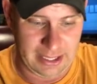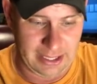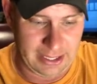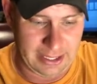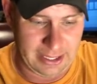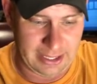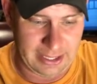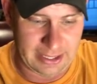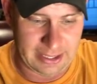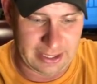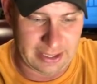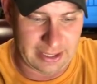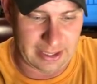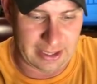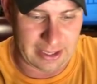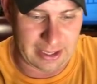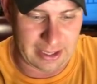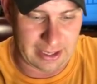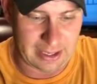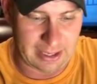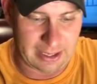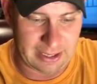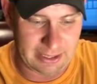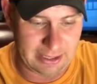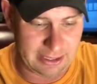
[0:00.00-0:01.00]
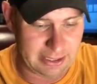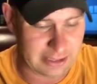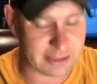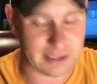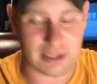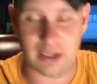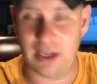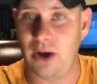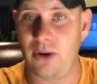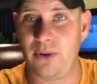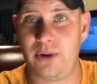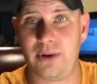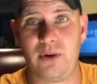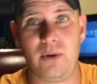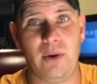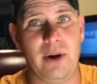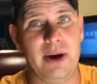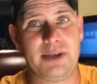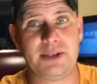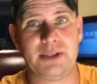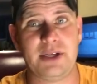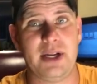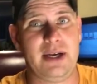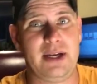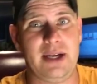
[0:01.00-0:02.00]
And it's a loaded
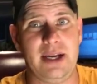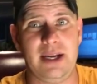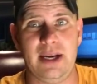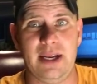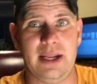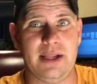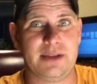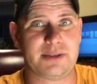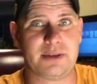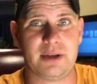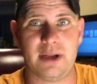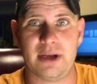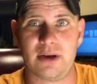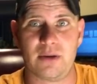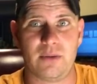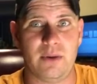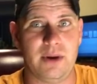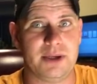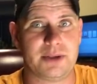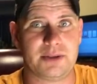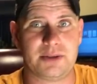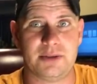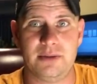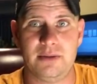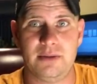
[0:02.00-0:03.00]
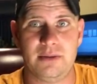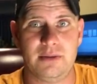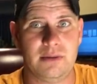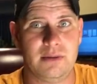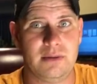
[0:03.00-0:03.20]
question. I can't answer that question.